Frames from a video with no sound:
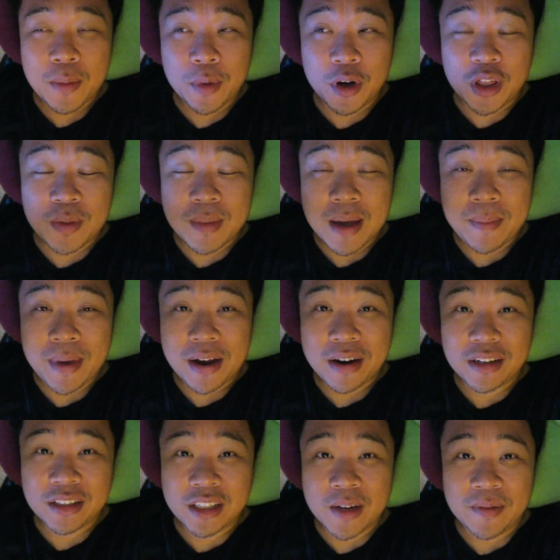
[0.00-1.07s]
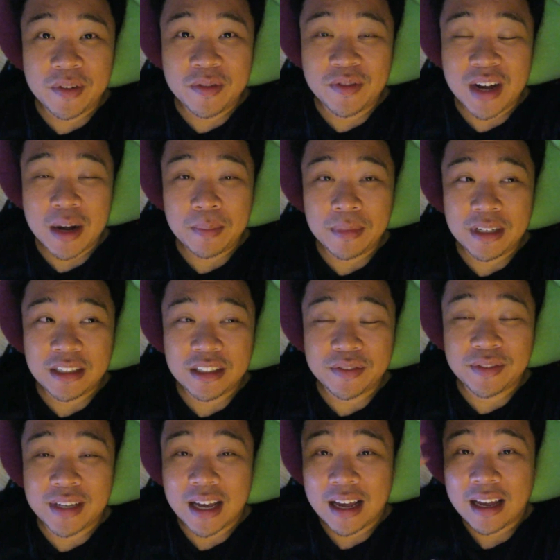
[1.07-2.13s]
Both of my parents come from families
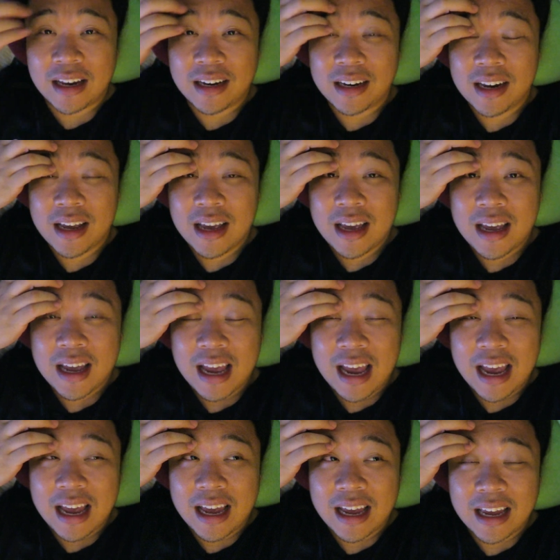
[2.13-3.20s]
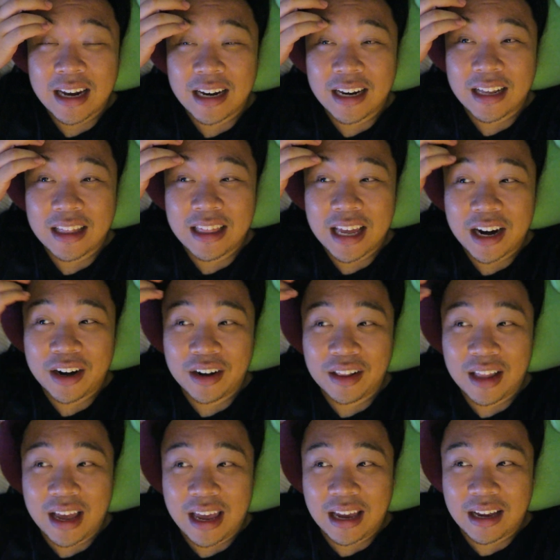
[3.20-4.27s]
of ten, and they're
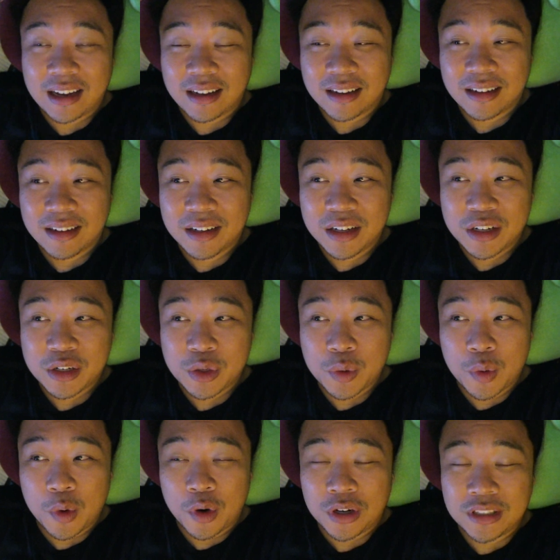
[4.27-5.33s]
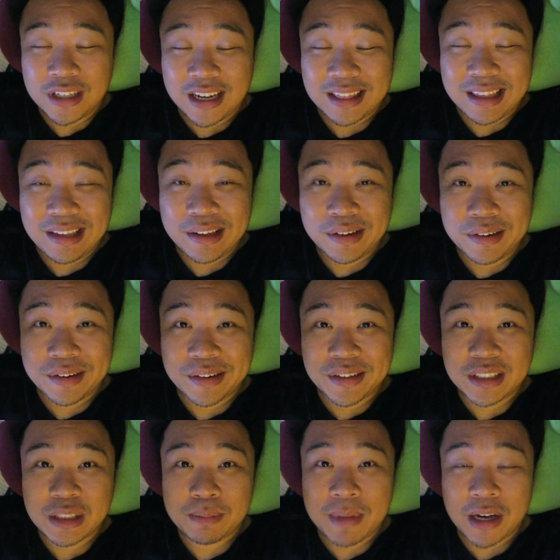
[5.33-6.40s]
like towards like the
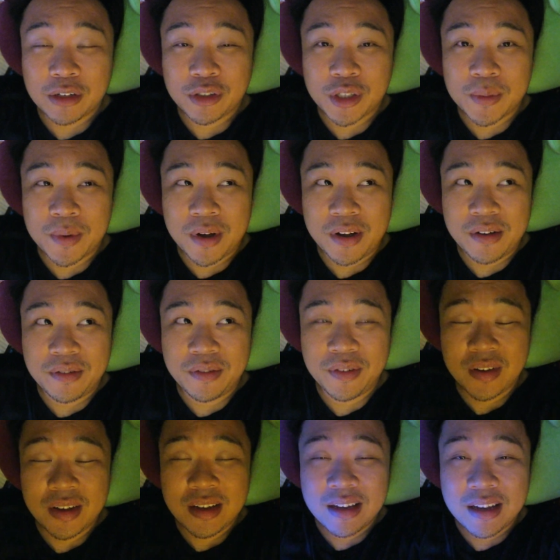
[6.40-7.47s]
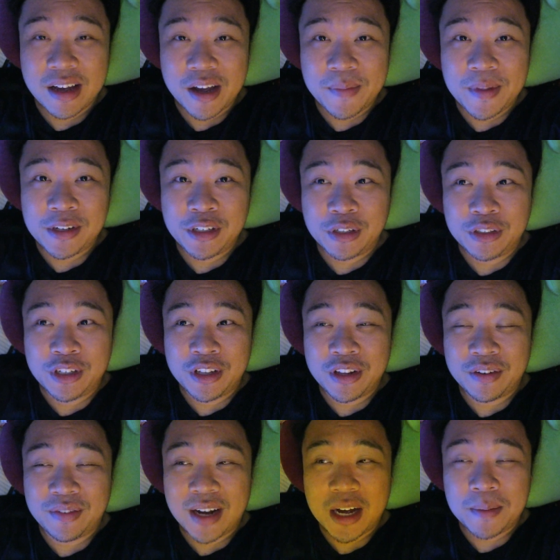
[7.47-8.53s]
younger spectrum of um, the children in
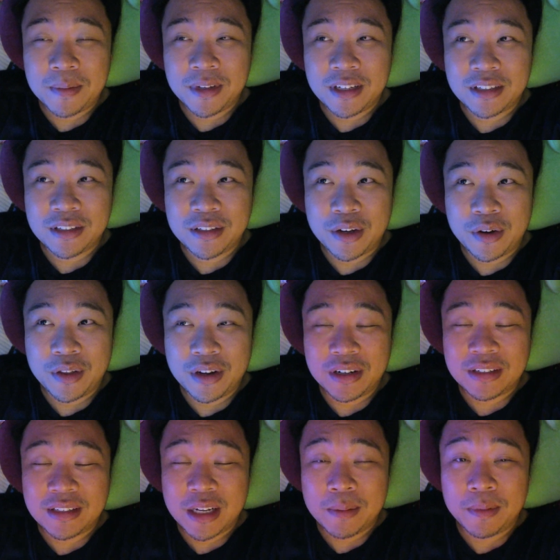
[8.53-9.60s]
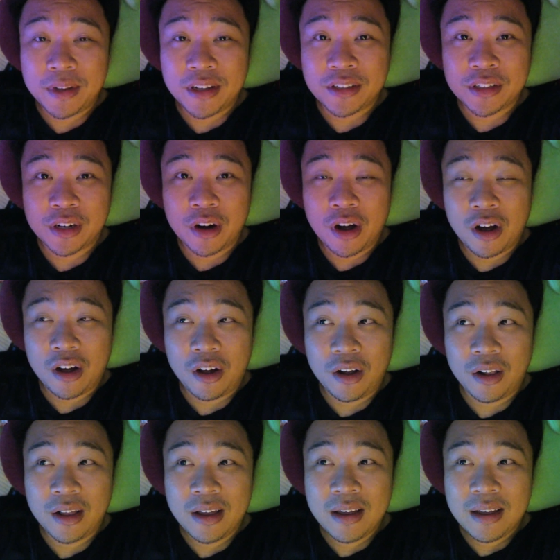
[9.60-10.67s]
their families. So their siblings are
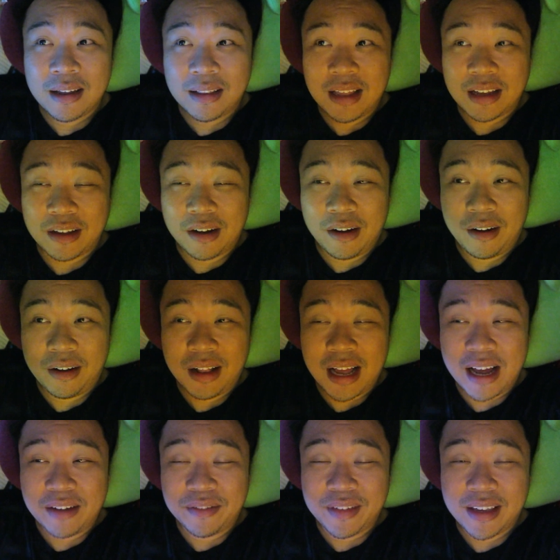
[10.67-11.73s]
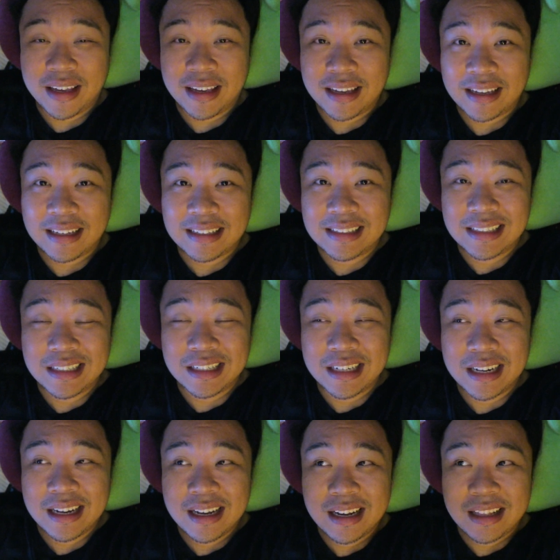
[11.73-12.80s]
all like all have kids,
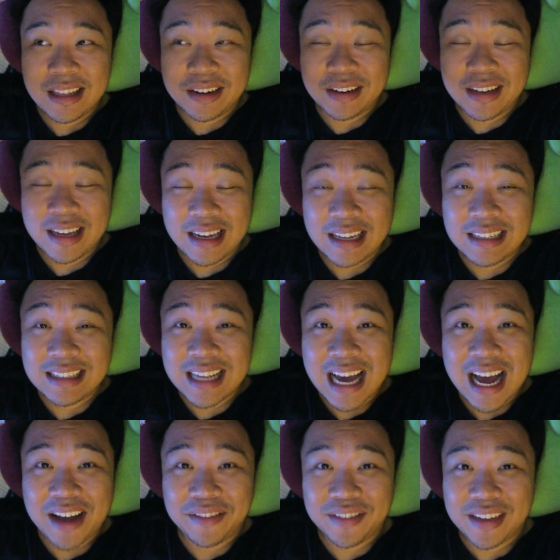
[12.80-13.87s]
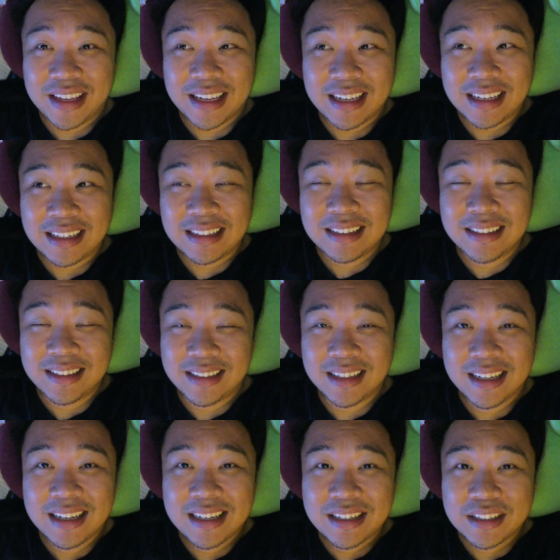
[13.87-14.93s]
and their kids have kids.
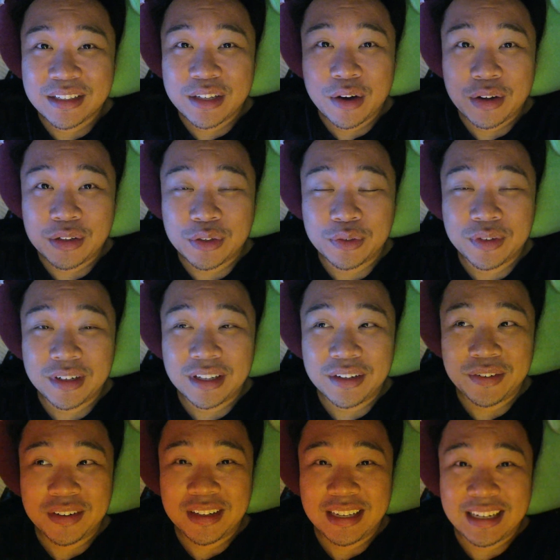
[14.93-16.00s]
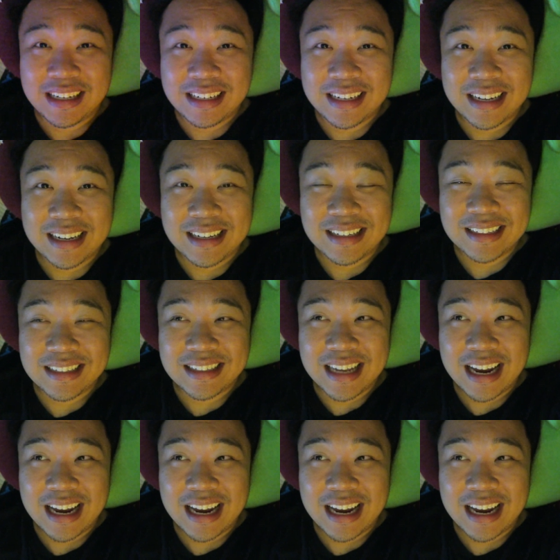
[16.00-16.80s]
So it's really, really intense.